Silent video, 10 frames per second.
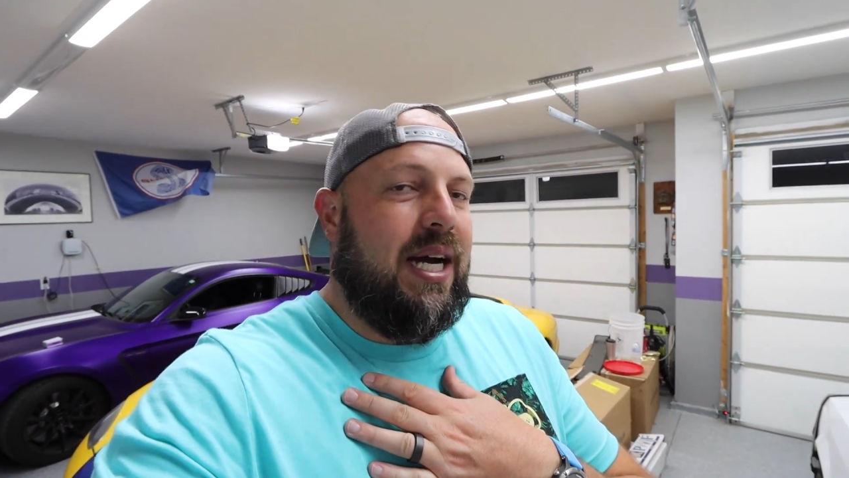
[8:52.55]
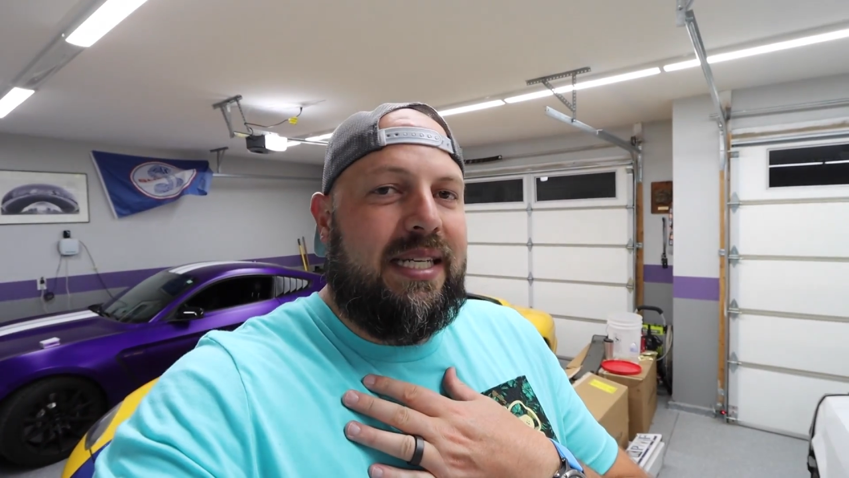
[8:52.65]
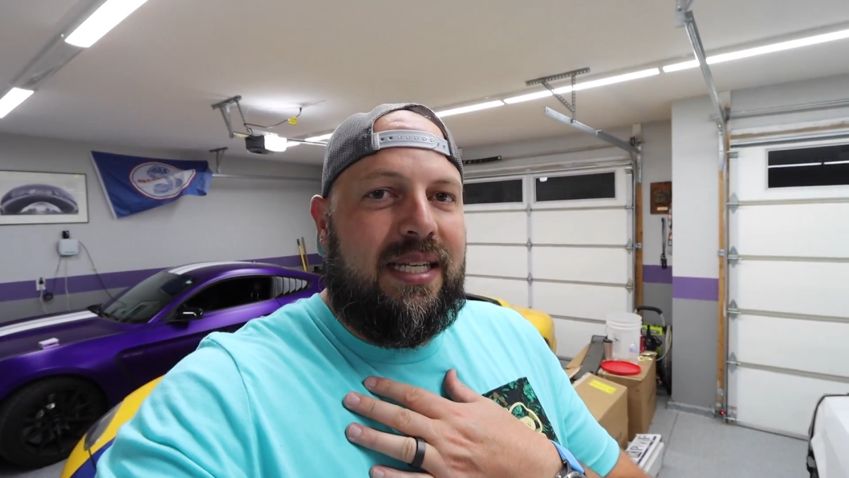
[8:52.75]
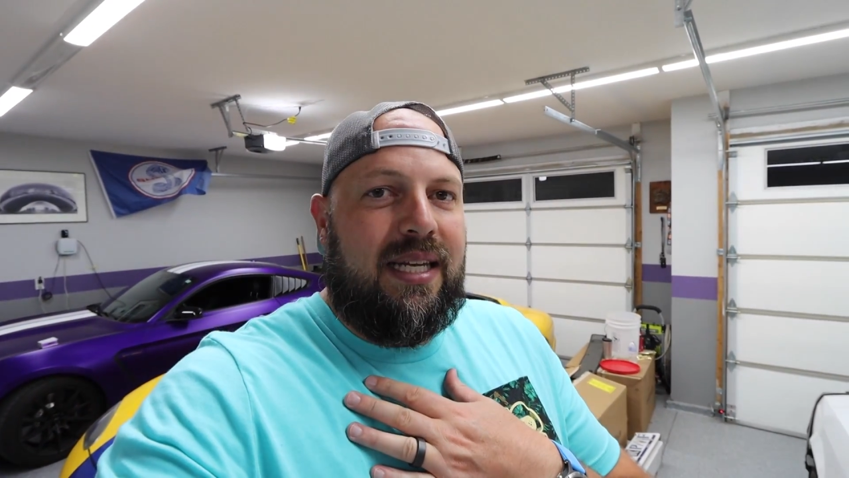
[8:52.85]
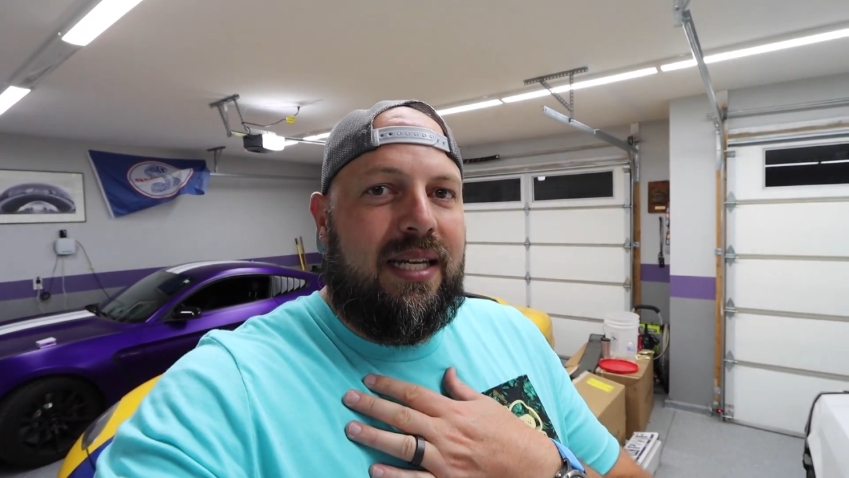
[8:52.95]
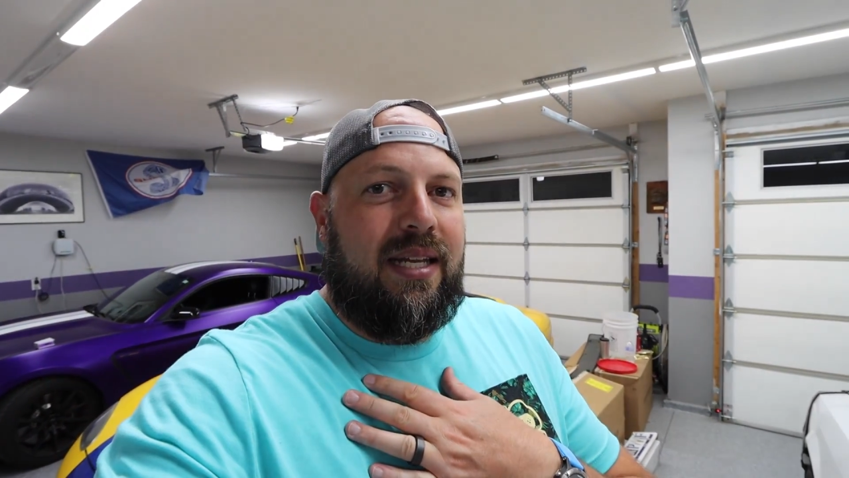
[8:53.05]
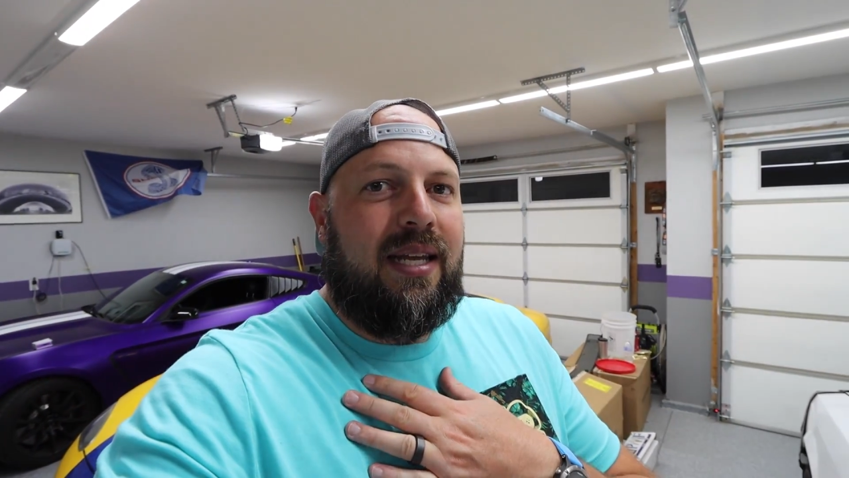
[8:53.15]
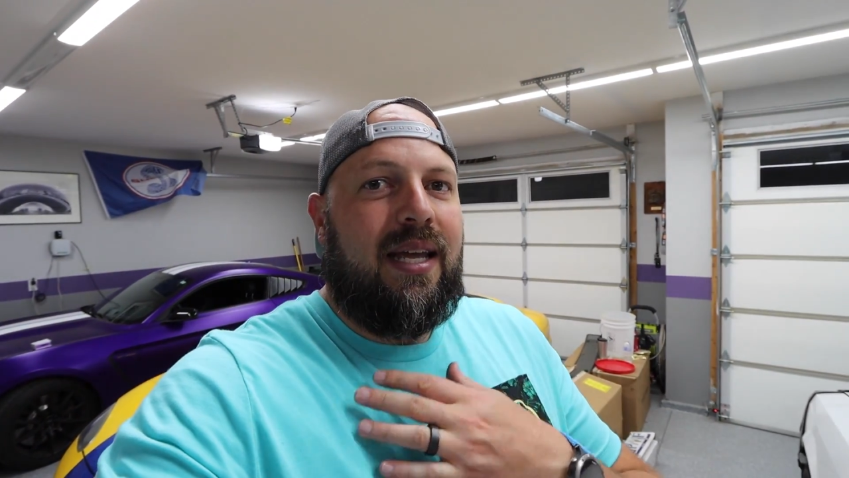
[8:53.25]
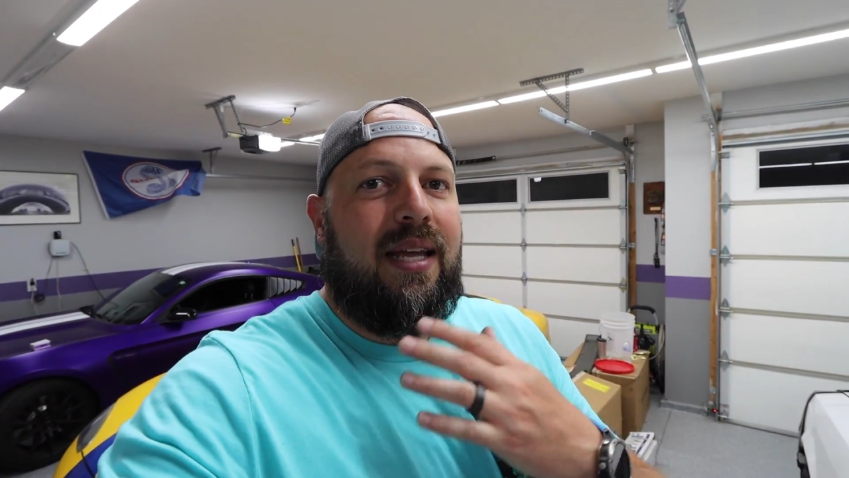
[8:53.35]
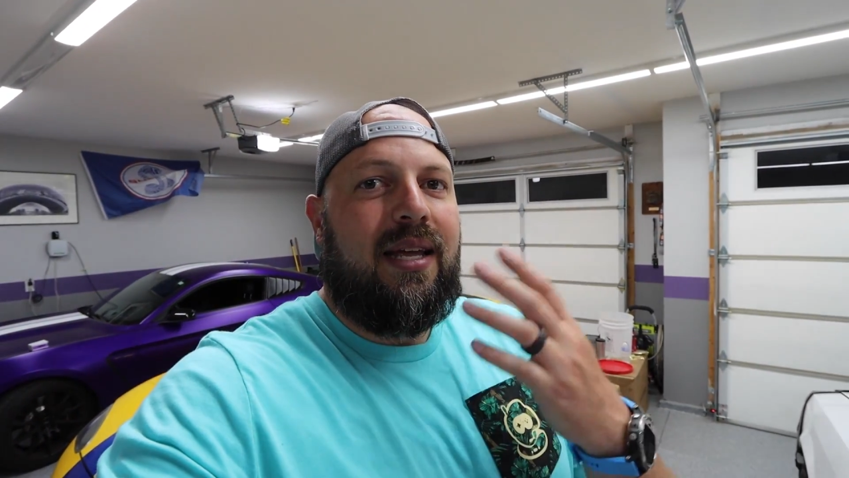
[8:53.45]
I did,
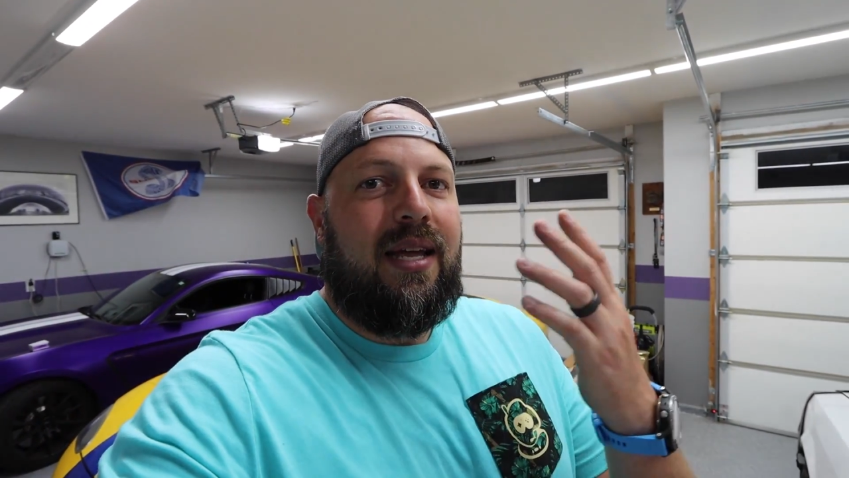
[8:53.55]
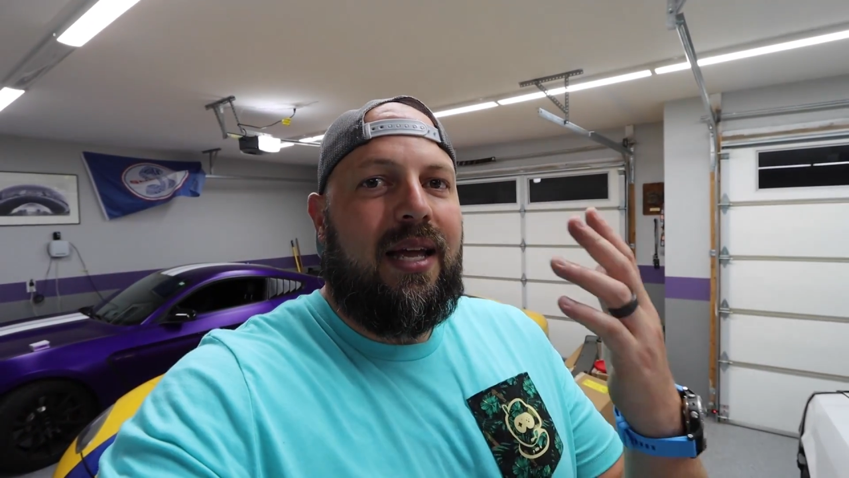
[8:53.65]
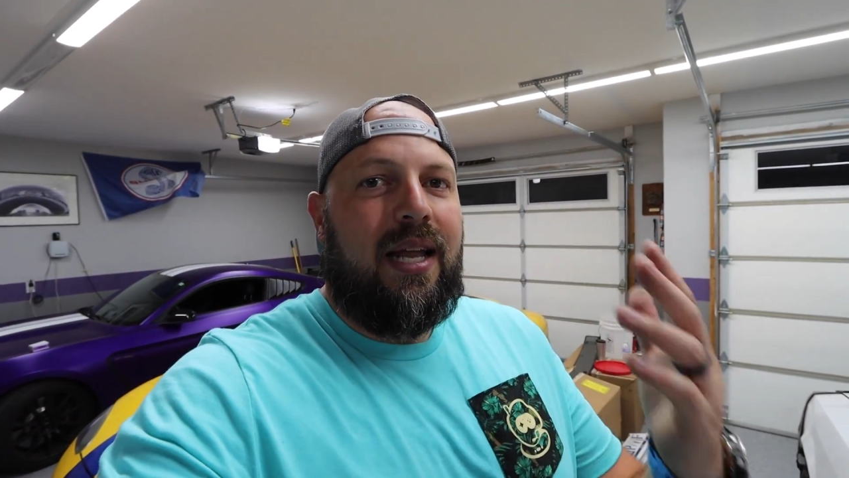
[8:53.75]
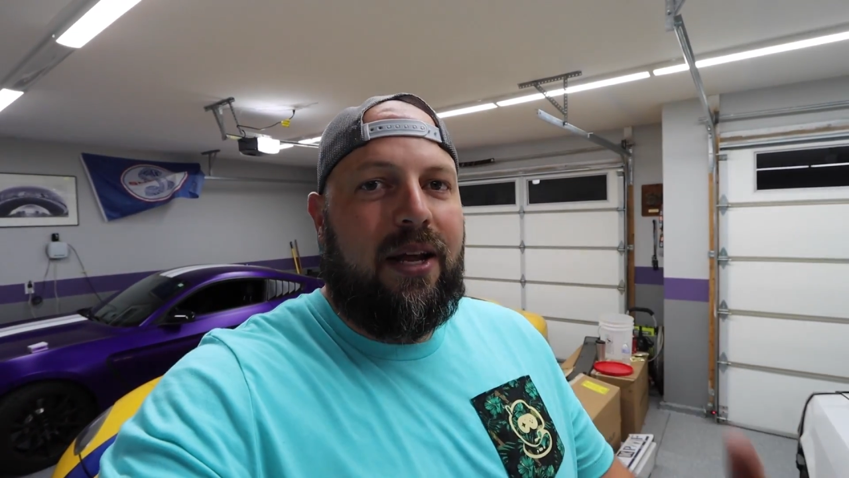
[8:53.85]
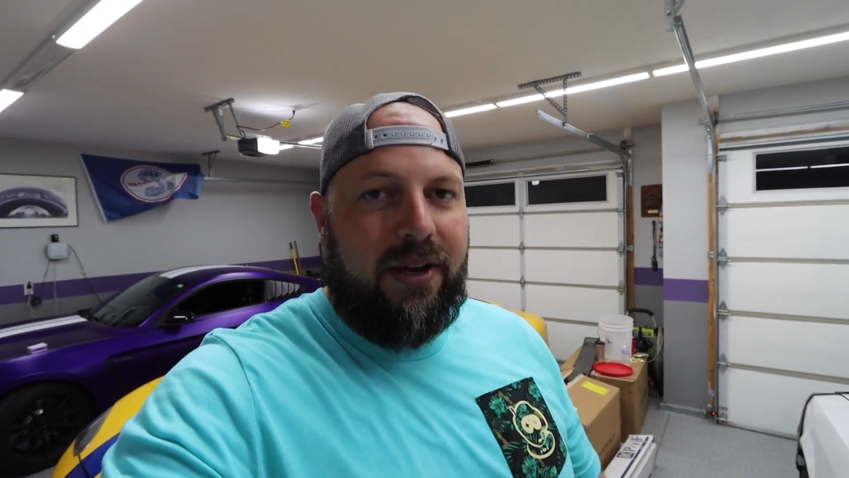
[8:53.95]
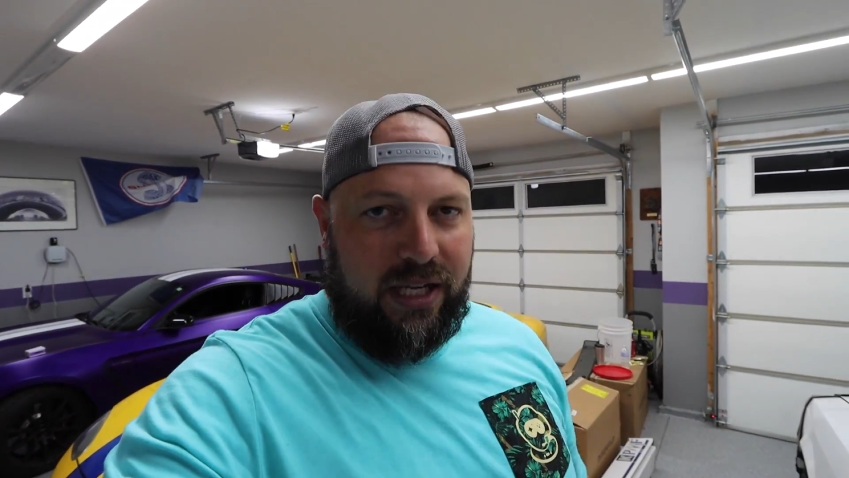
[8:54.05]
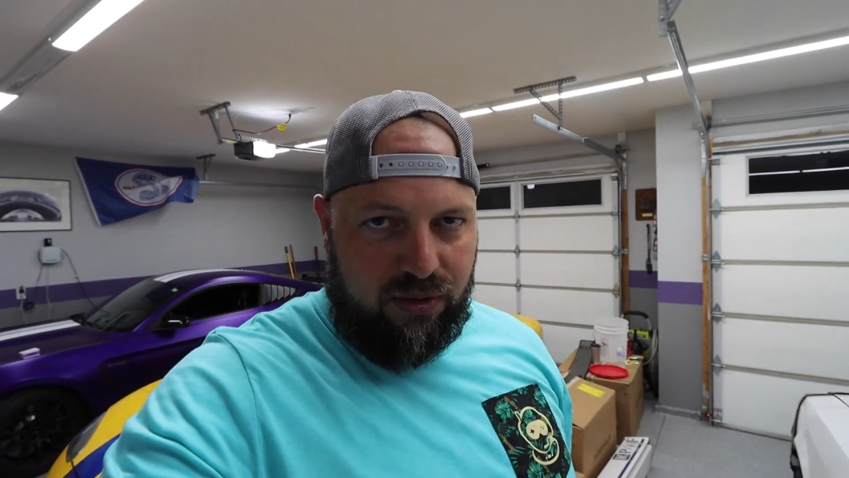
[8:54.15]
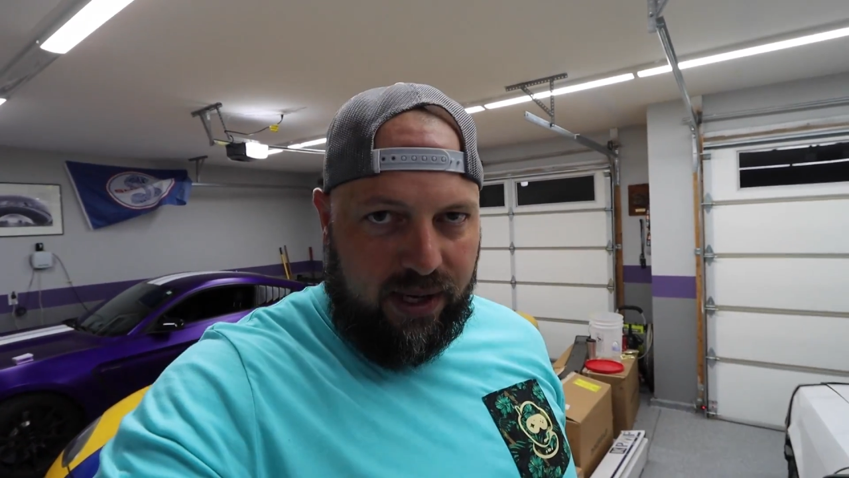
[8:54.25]
and now I can't